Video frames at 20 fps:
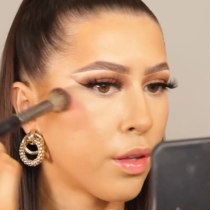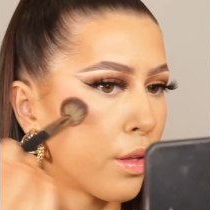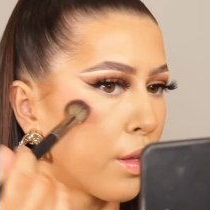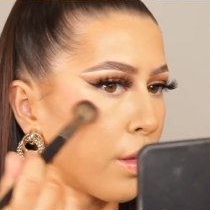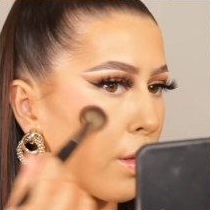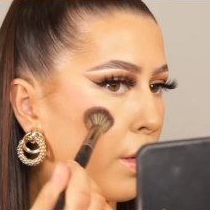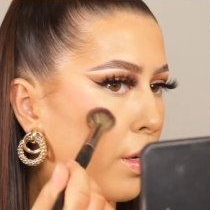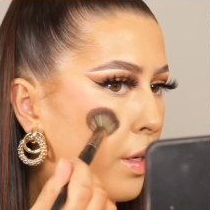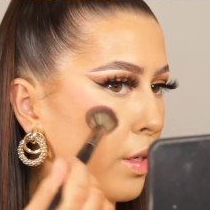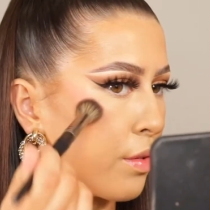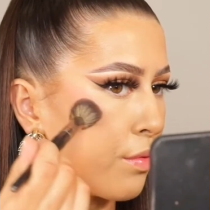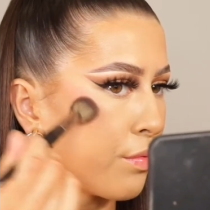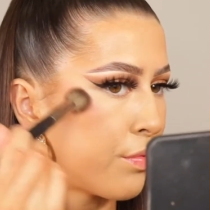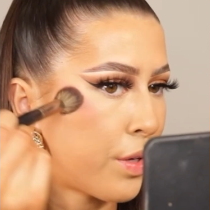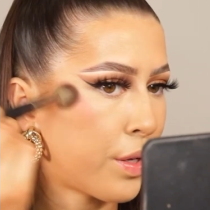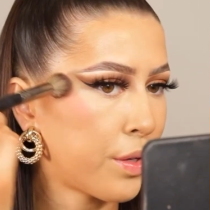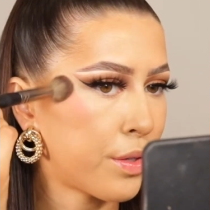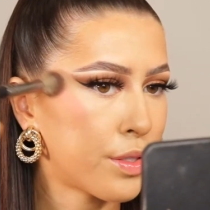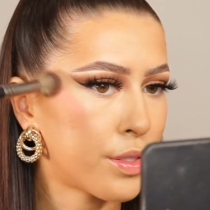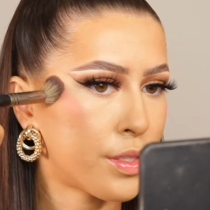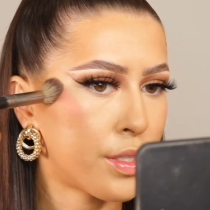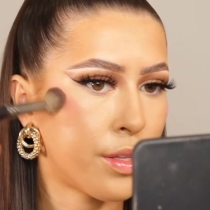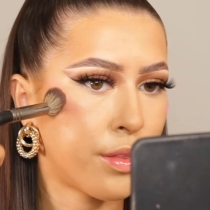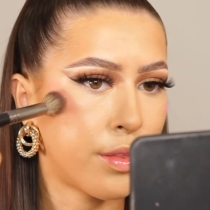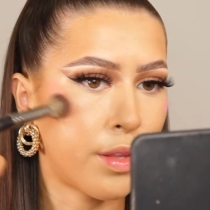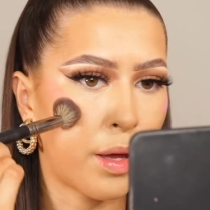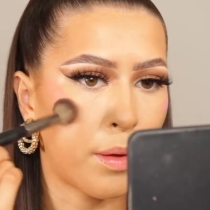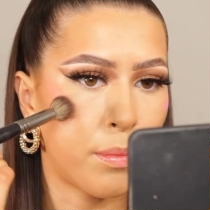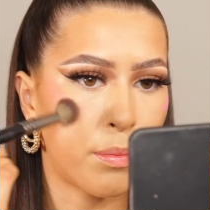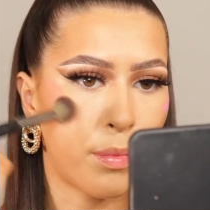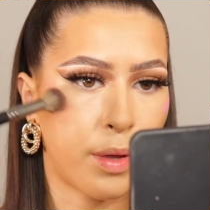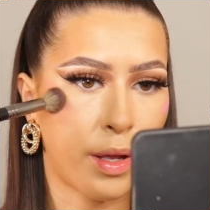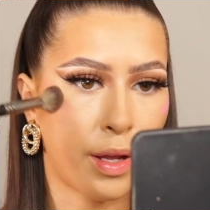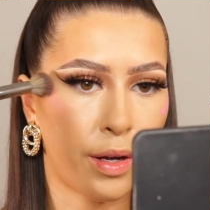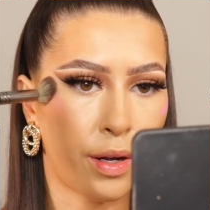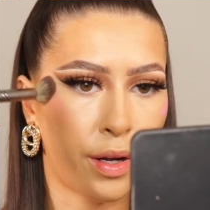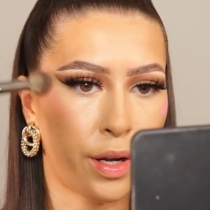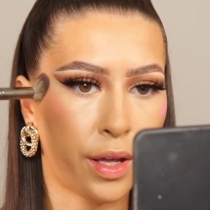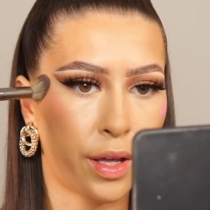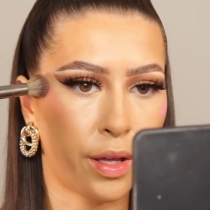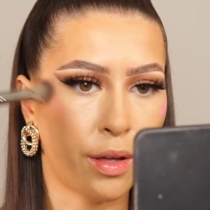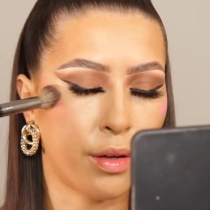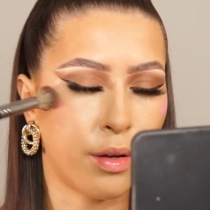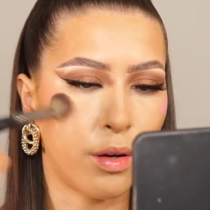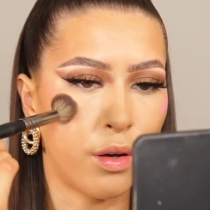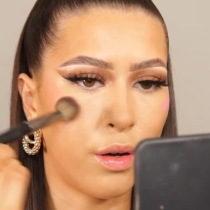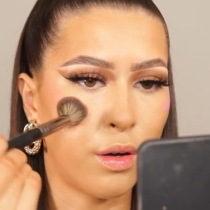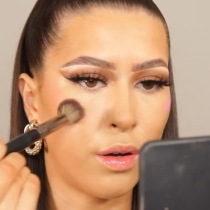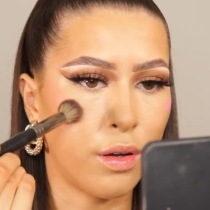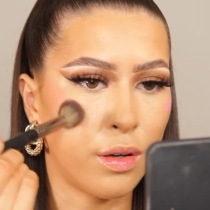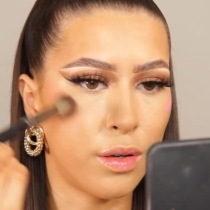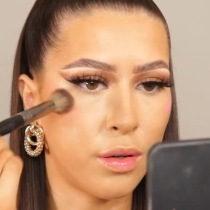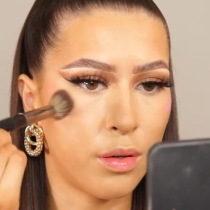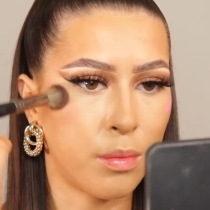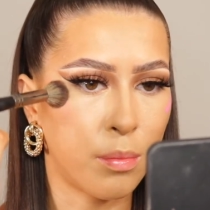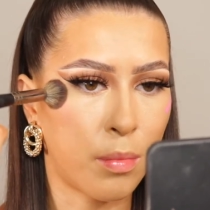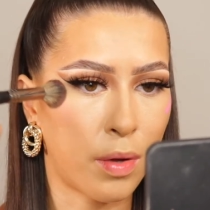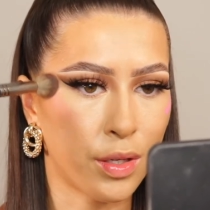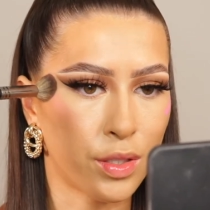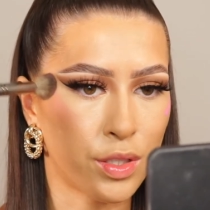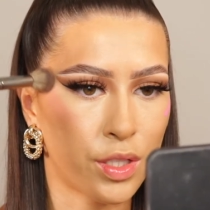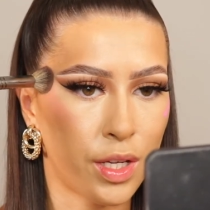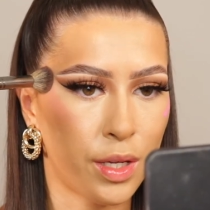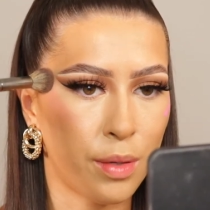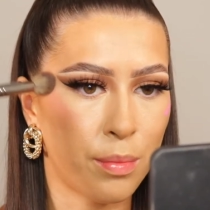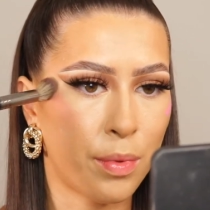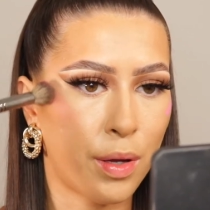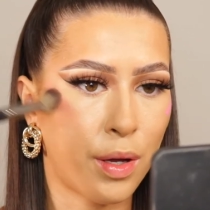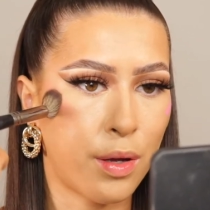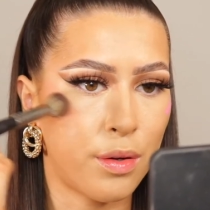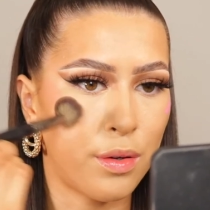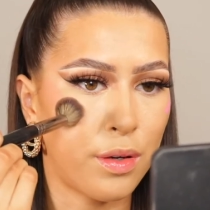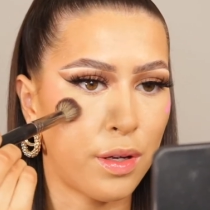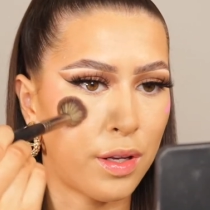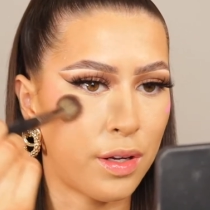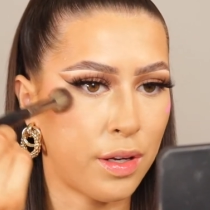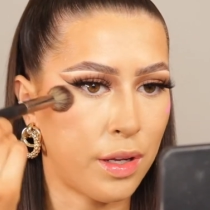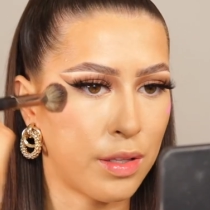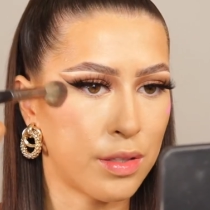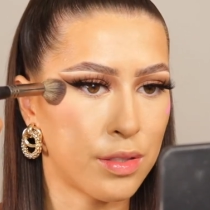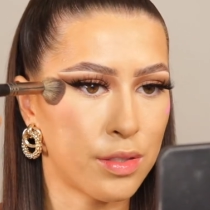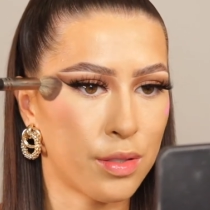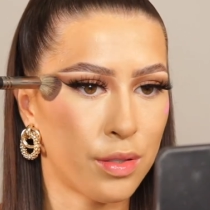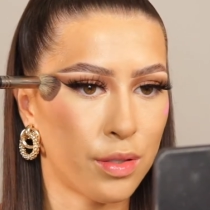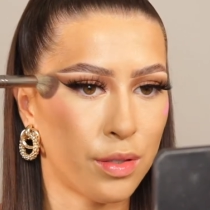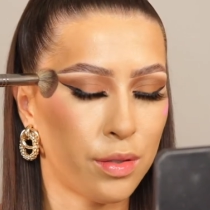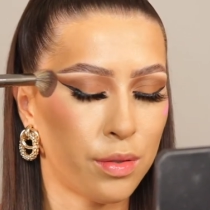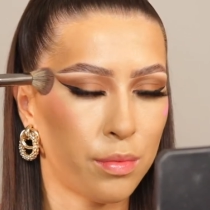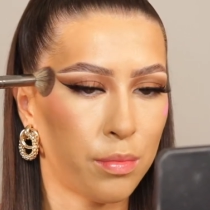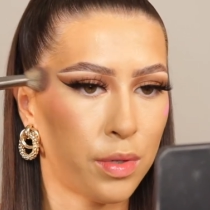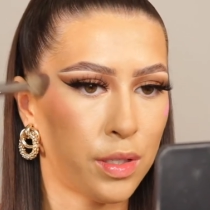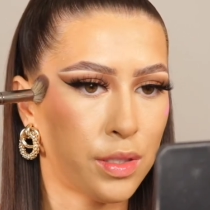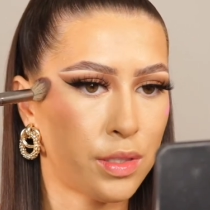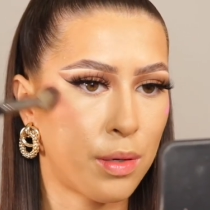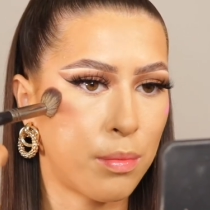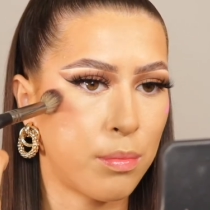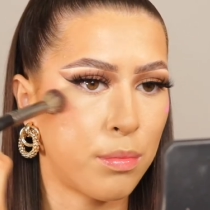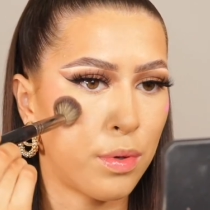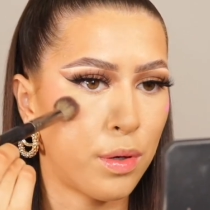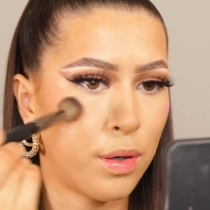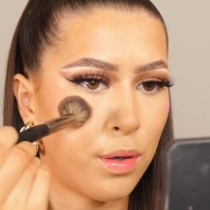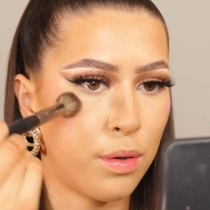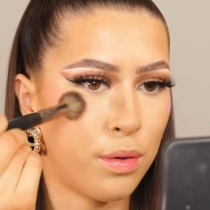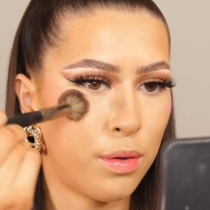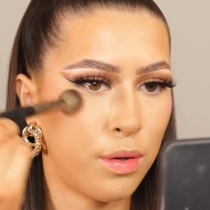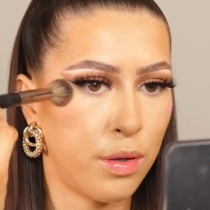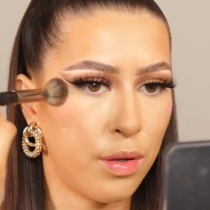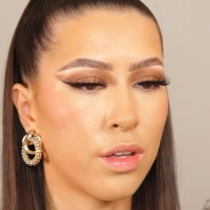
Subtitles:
And I'm focusing that mainly on my cheekbone and into my temple.